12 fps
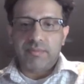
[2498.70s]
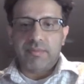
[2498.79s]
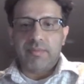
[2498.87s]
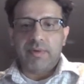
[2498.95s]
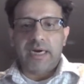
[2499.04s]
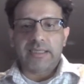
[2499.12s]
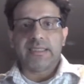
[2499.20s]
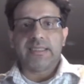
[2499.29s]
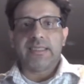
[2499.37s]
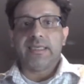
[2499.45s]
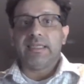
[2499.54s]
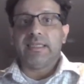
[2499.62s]
heart starts
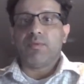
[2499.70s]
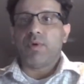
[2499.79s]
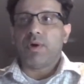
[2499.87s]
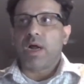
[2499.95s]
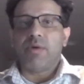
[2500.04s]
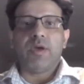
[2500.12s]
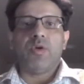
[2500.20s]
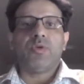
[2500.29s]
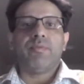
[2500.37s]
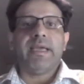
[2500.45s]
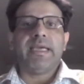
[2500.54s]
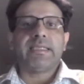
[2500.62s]
thinking that how am I
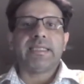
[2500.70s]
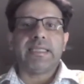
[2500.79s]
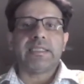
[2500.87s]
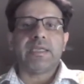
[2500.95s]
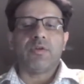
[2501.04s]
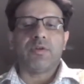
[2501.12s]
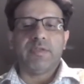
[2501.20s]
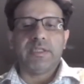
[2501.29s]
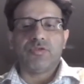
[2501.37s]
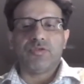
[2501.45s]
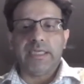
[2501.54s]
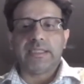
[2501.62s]
going to make sense out of
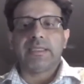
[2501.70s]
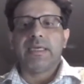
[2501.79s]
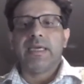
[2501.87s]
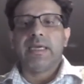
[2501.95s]
this trace?